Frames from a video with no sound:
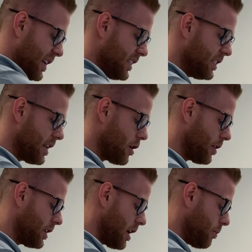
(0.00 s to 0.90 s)
and set it on
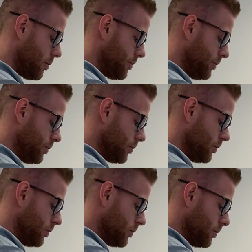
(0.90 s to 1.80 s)
the table.
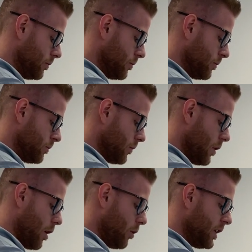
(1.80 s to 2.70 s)

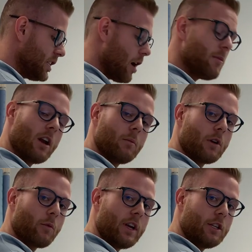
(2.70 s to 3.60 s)
The only time that I'm going
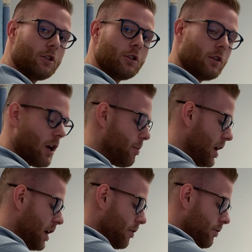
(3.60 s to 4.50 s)
to reach
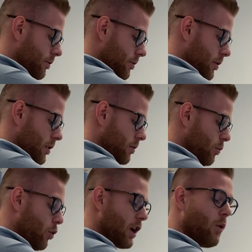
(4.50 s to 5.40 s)
above
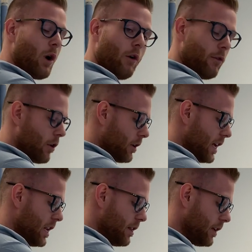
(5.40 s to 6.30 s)
or go over
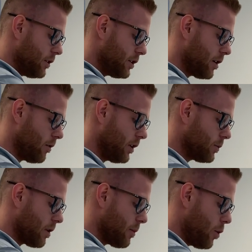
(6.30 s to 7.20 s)
anything sterile is
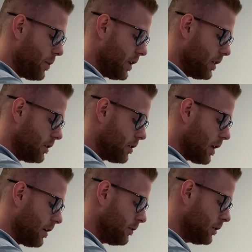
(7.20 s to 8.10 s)
when I'm opening these
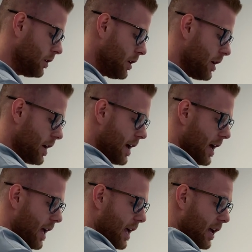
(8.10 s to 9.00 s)
gloves,
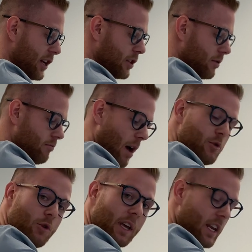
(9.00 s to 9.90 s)
and I'm
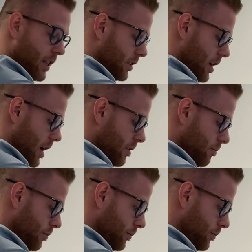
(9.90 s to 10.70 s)
doing it at the side.